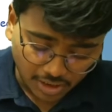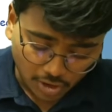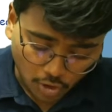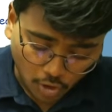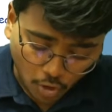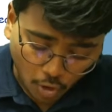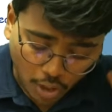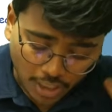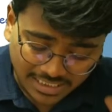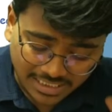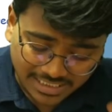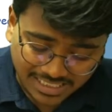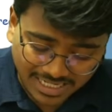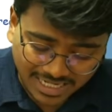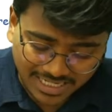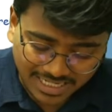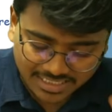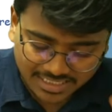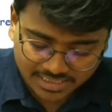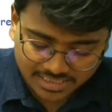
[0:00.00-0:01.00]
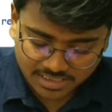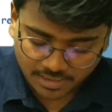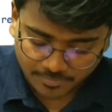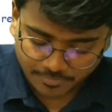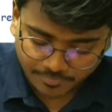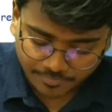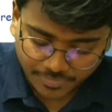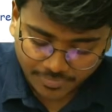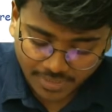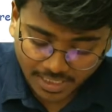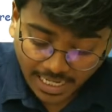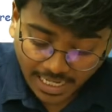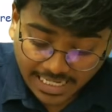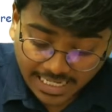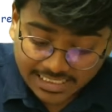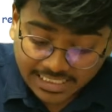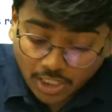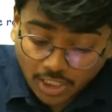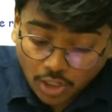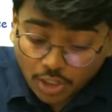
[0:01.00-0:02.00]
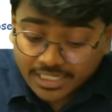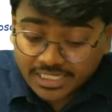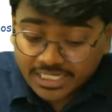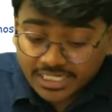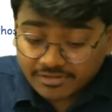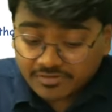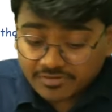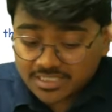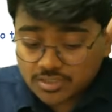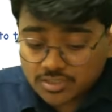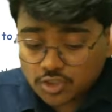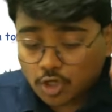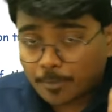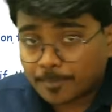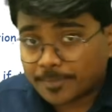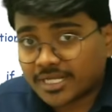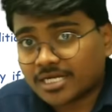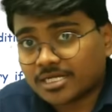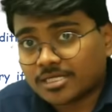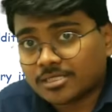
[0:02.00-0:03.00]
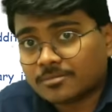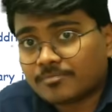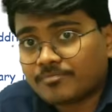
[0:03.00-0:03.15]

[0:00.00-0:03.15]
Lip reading: contradicts other audit evidence obtained.